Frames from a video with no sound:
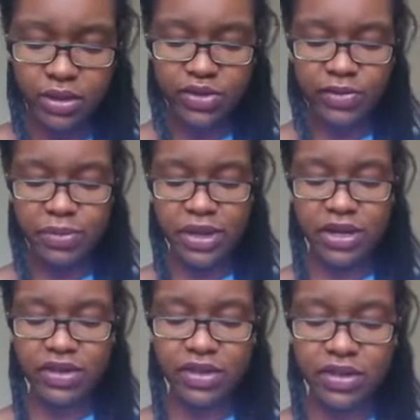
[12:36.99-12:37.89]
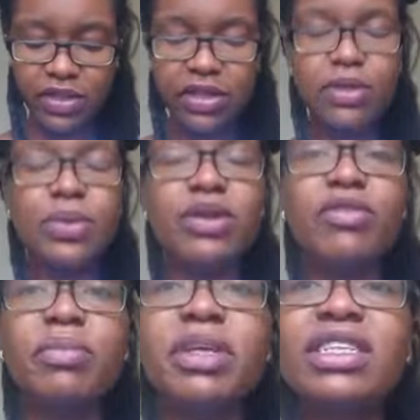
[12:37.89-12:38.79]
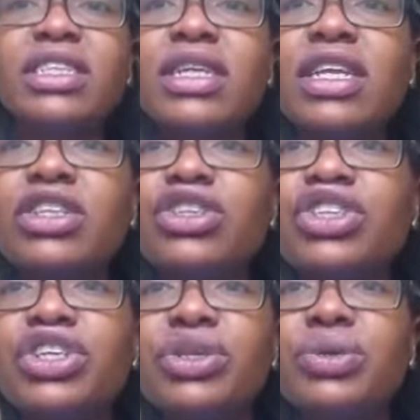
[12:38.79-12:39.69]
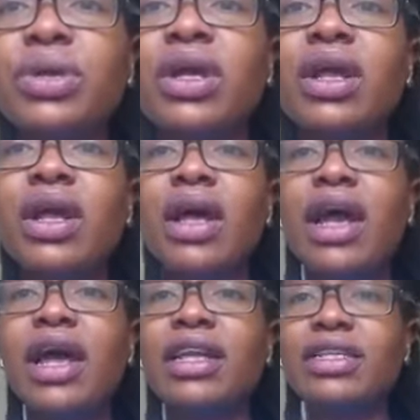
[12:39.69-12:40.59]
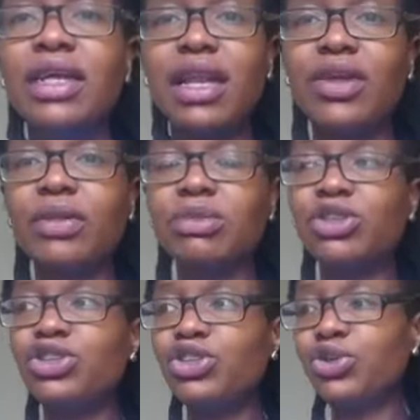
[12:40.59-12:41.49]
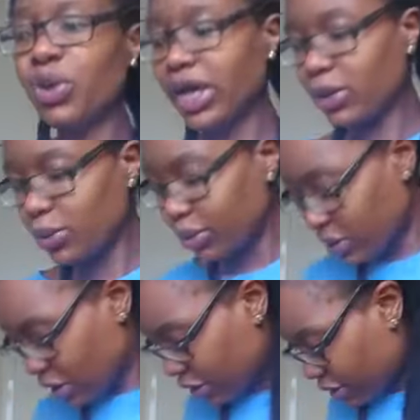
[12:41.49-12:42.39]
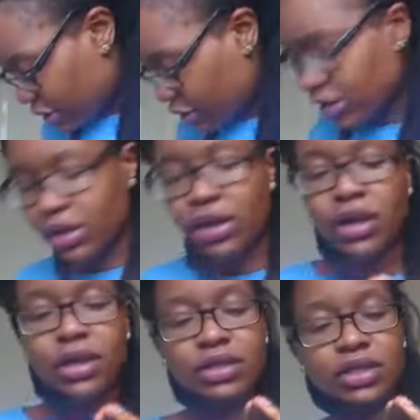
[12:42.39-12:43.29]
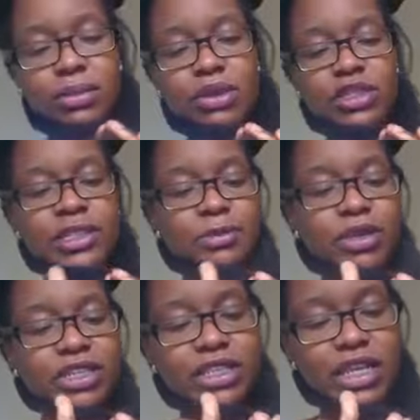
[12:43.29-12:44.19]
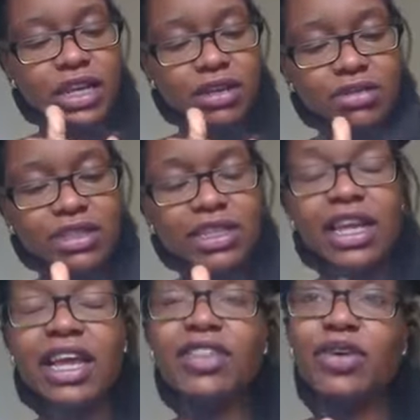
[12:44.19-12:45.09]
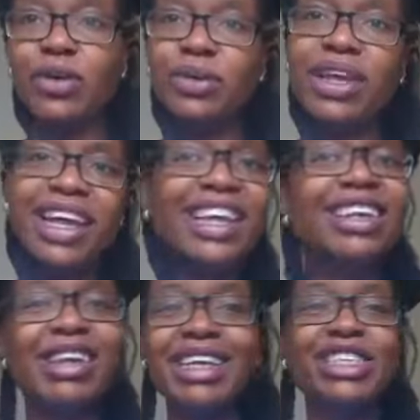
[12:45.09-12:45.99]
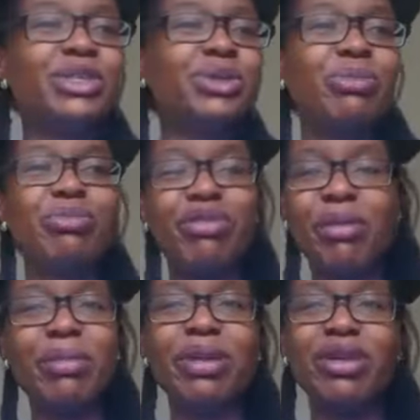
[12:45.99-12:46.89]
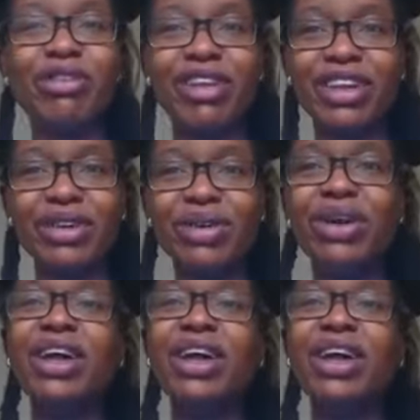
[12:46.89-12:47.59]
split one of the pieces into two and allow them to join with the other. So I'm going to spritz it because, again, the old hair, as you probably already know,